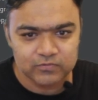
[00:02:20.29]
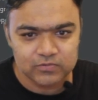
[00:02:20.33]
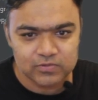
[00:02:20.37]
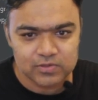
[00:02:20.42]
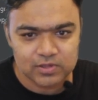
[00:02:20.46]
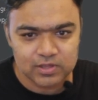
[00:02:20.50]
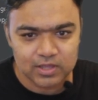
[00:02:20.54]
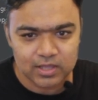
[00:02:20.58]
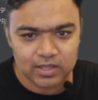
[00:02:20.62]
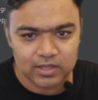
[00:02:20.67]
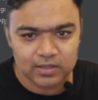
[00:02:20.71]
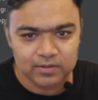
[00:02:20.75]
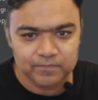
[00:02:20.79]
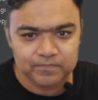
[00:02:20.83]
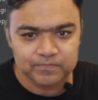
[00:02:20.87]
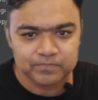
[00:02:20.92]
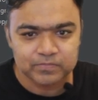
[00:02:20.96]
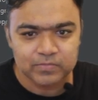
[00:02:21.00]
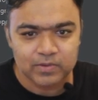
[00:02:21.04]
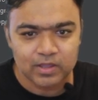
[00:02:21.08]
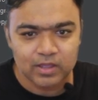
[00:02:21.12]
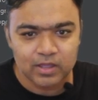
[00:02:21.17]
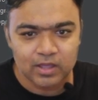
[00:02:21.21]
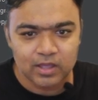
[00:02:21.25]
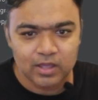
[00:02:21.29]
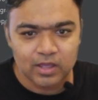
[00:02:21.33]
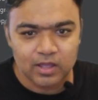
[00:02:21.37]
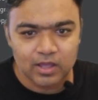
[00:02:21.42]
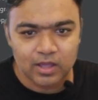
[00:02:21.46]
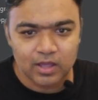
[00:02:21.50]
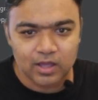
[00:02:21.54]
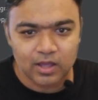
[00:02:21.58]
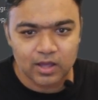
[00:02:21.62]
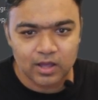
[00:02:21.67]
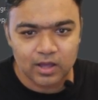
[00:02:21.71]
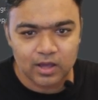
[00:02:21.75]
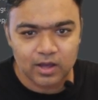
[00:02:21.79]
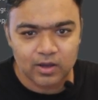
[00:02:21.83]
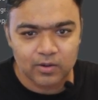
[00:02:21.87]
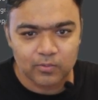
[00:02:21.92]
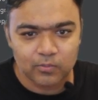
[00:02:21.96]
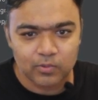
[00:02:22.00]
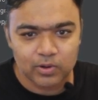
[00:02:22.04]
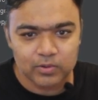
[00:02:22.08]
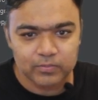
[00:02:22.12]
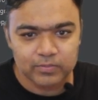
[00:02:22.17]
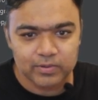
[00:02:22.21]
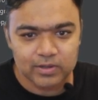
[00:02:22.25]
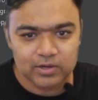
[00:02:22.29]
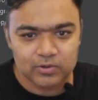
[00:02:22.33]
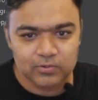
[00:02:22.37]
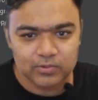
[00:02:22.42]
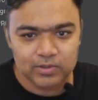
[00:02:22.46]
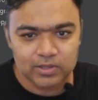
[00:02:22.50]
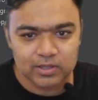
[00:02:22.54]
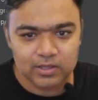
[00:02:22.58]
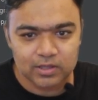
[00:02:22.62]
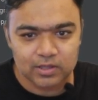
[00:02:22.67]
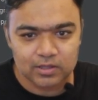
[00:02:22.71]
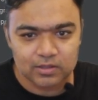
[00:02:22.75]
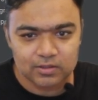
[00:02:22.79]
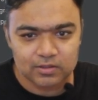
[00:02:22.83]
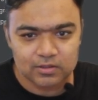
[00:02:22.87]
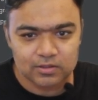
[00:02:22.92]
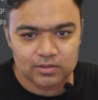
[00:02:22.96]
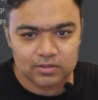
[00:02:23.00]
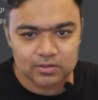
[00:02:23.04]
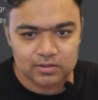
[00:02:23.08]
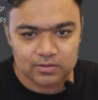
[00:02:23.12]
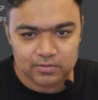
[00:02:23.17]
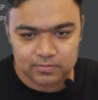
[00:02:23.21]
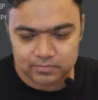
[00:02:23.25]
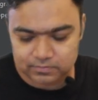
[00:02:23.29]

see, uh, what we are doing is